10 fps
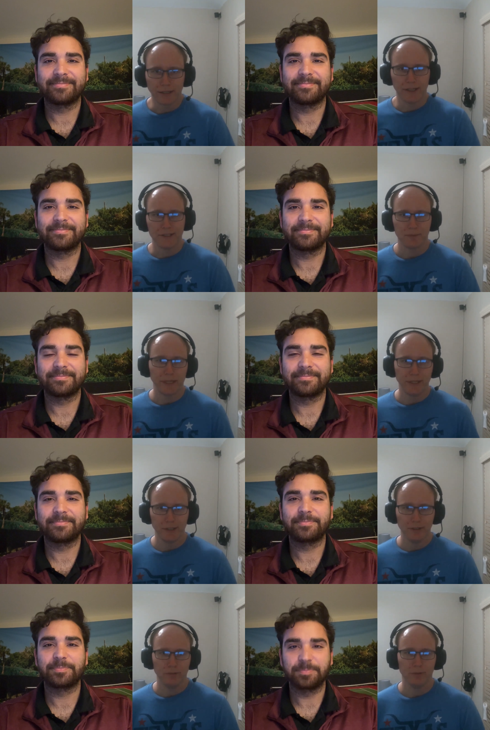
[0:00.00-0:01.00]
Speaker 1: All right, guys,
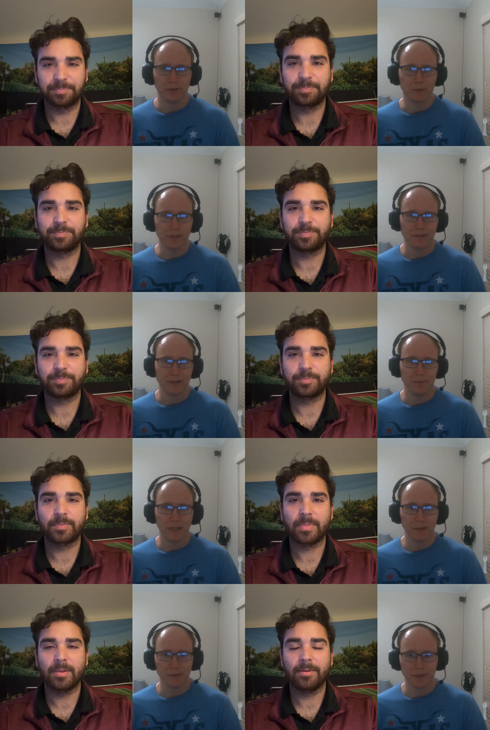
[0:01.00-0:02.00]
Matt here with Grand
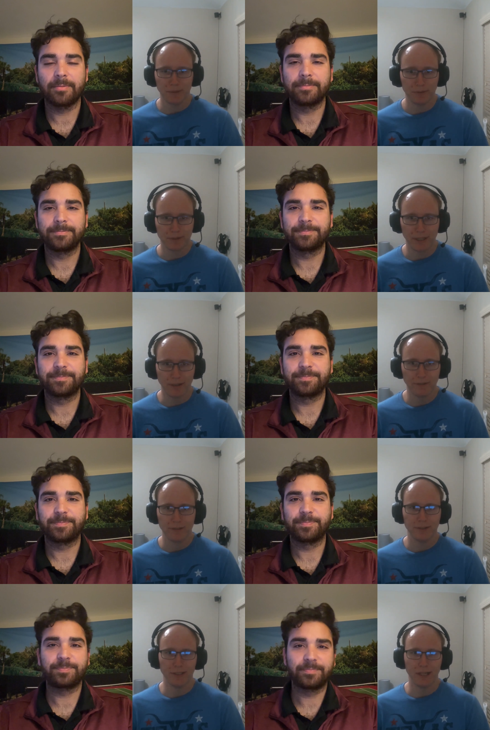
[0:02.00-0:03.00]
Slam Bagels. I'm here with
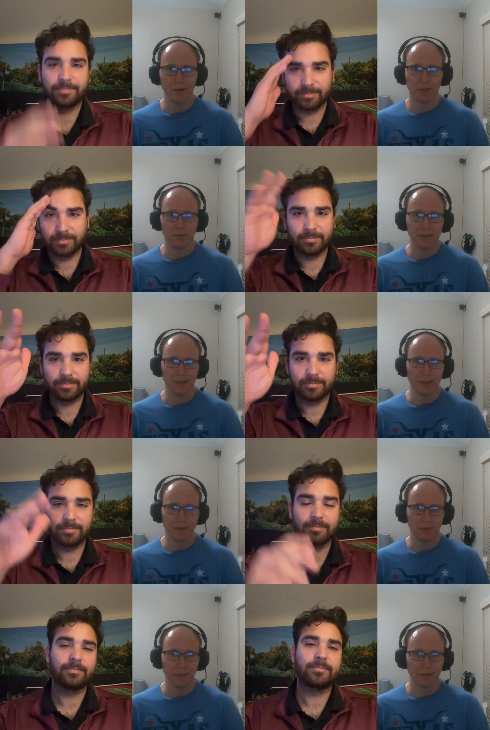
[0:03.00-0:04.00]
Kevin. Today we're going to be
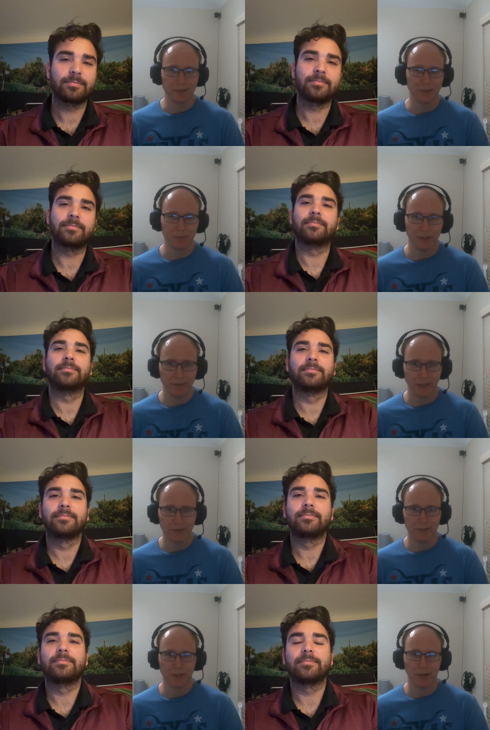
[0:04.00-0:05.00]
talking about the
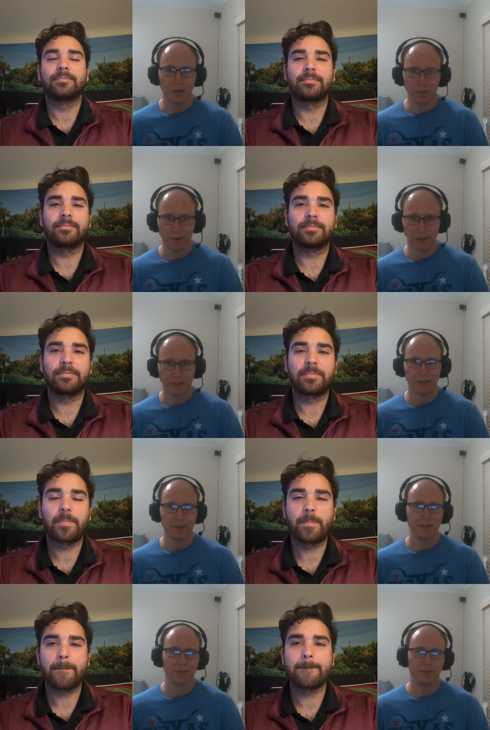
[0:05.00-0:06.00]
semifinals, our
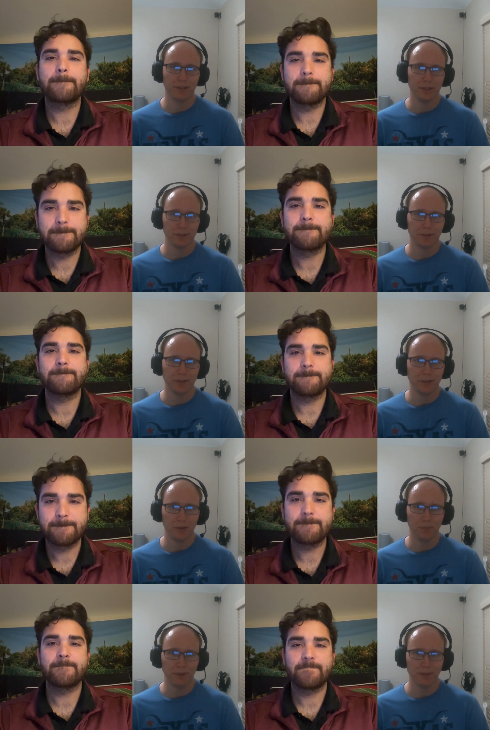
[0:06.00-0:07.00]
predictions for the
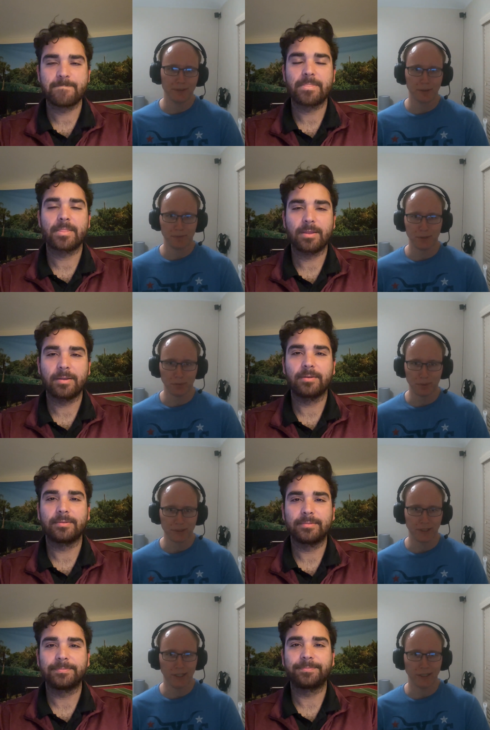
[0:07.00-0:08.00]
Australian Open. It's going to be
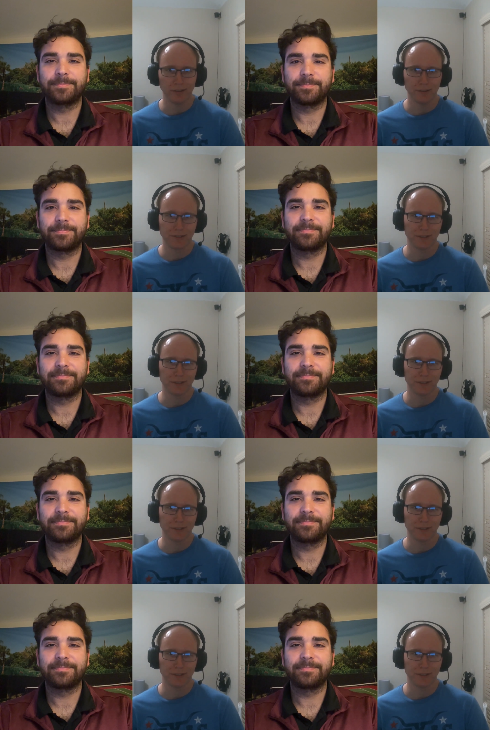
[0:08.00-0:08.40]
super exciting.